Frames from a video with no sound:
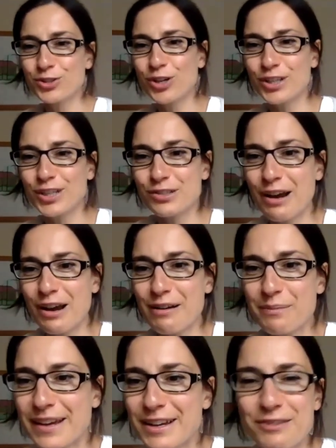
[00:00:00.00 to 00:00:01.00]
Turkish,
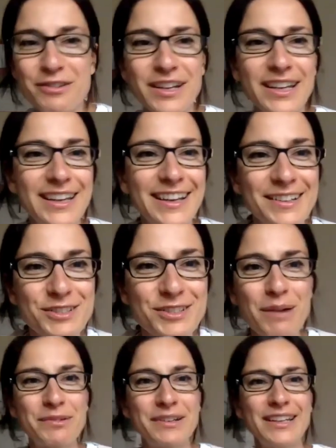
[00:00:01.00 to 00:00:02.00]
Arabic, Greek, and
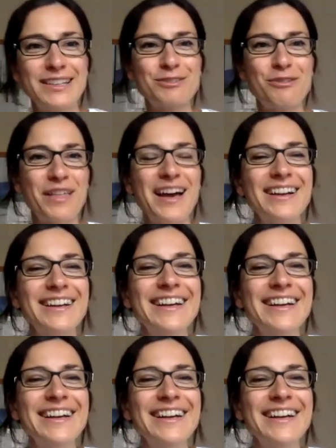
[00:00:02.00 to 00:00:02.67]
Japanese, and all that.